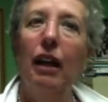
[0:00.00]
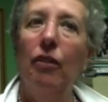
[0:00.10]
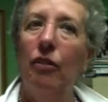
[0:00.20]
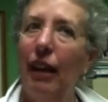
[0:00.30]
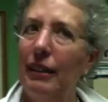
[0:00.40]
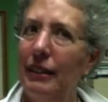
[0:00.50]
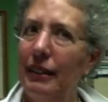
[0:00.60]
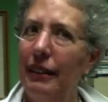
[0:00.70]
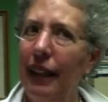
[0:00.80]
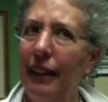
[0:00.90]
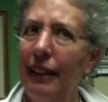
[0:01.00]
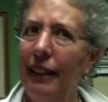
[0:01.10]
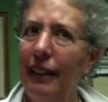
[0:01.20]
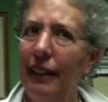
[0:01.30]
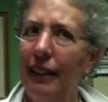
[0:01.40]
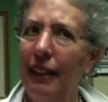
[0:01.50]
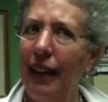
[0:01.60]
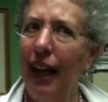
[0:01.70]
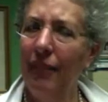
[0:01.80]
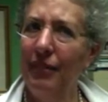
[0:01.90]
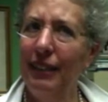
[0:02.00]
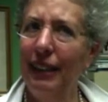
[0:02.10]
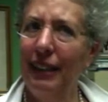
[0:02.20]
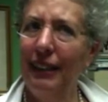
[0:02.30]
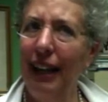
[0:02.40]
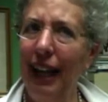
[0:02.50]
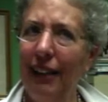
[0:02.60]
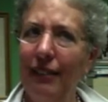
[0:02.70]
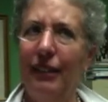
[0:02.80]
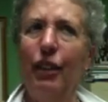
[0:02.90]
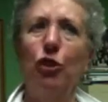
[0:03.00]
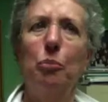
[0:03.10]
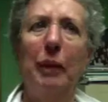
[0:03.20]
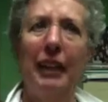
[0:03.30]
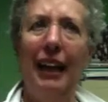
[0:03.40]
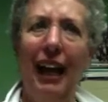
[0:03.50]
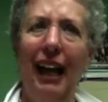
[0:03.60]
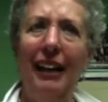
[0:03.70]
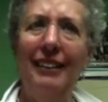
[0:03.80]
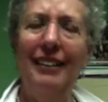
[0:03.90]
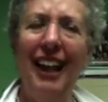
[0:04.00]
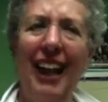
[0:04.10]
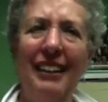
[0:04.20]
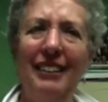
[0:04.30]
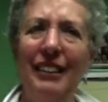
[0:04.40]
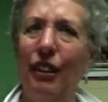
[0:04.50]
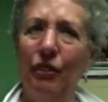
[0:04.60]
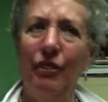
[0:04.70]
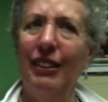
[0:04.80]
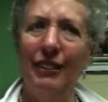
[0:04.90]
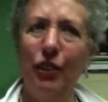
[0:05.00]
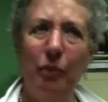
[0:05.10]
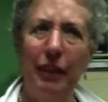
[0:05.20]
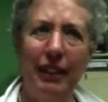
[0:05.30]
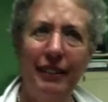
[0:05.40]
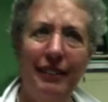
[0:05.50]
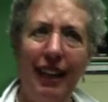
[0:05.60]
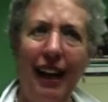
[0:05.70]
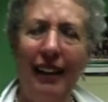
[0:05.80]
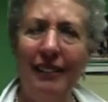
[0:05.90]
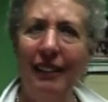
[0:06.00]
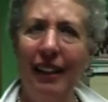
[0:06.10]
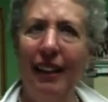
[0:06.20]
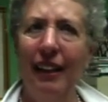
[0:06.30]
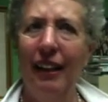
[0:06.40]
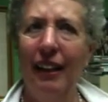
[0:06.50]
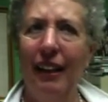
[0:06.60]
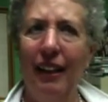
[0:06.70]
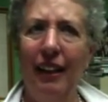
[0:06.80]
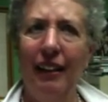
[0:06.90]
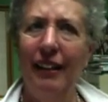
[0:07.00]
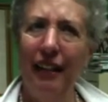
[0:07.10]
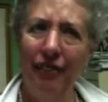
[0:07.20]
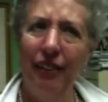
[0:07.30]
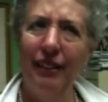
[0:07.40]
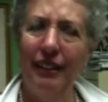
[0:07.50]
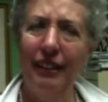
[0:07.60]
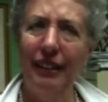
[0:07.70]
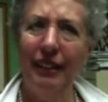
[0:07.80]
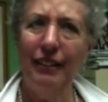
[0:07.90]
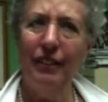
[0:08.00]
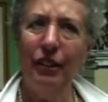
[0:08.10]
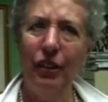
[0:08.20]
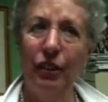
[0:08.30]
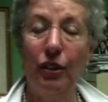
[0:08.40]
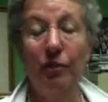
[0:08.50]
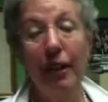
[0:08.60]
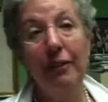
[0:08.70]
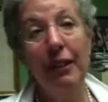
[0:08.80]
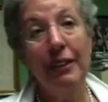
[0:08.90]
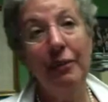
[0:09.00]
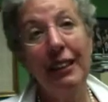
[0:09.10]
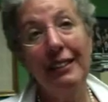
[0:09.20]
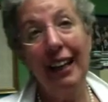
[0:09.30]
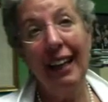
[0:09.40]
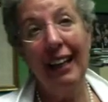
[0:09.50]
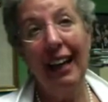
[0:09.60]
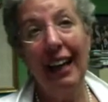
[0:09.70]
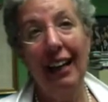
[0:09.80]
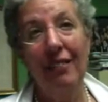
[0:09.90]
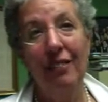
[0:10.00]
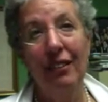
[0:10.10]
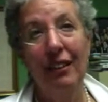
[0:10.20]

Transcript: Well, she said, I'm seeing now that those big guys actually don't feel so big in size. They feel a little insecure. Maybe it's because I have